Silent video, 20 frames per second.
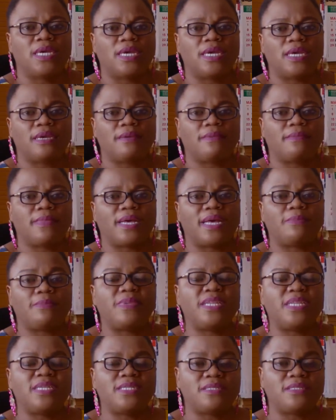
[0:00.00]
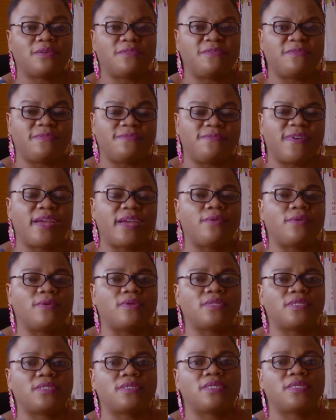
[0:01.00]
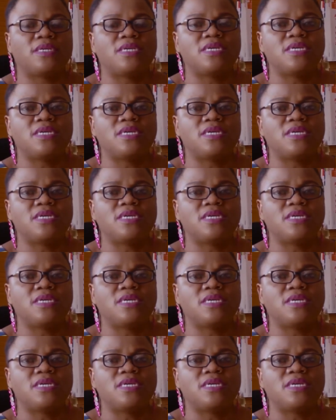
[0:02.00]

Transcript: ability of the virus,